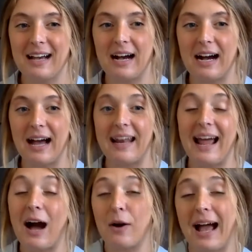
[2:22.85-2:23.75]
and
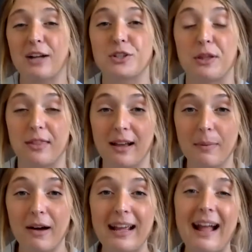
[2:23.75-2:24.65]
how to actually think
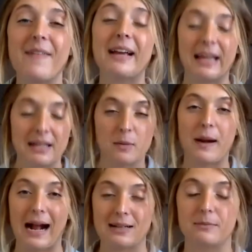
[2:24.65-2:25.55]
about it, and then get into
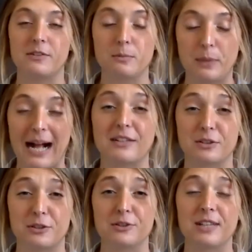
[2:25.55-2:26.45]

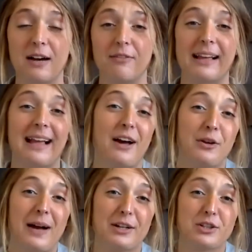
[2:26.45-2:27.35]
practicals of like, how do
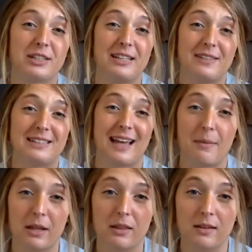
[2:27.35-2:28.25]
you actually even
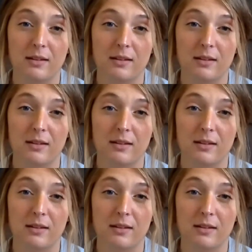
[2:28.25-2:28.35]
Sabbath?